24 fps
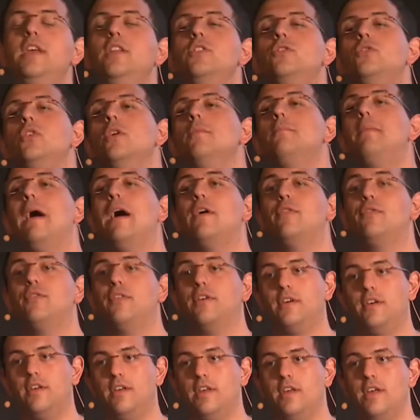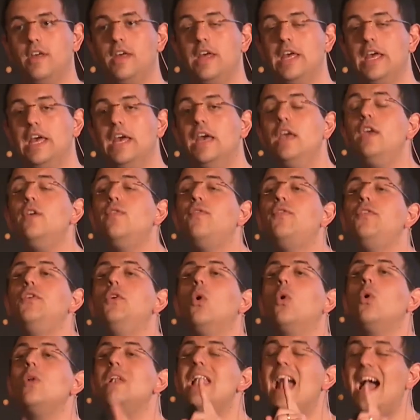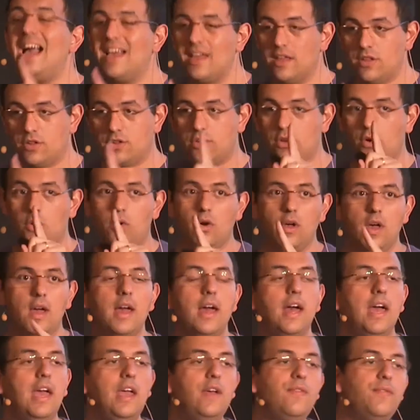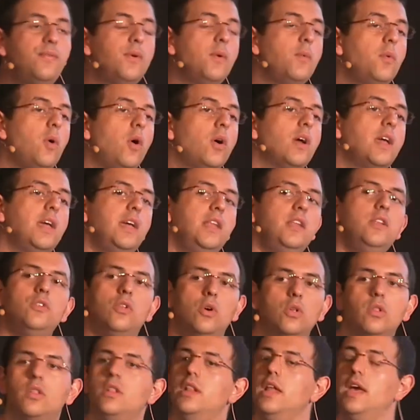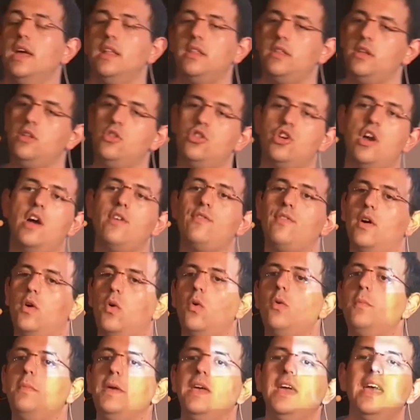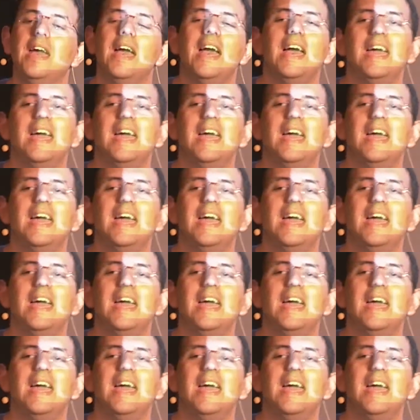into a buffer. If you're working in .NET, in Java, Ruby,